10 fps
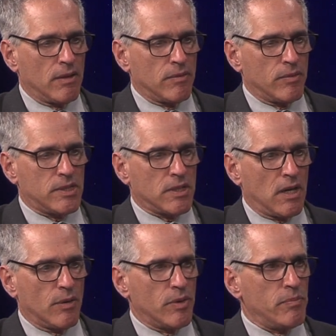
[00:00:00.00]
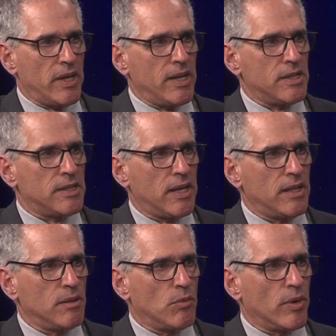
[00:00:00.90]
we started with meetings at 8 in
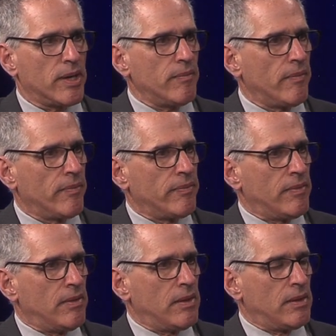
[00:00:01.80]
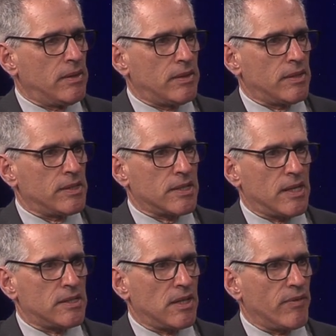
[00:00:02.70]
the morning to
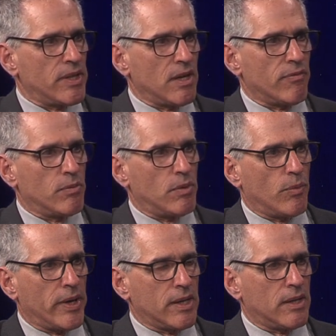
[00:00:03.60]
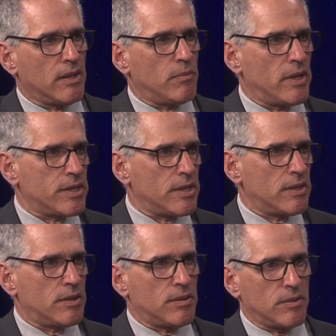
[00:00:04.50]
discuss everything from the rink to the budget
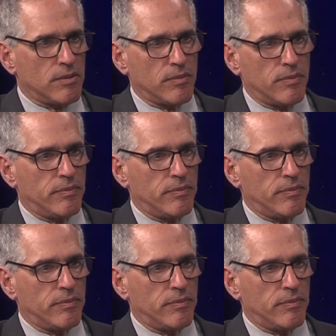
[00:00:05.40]
to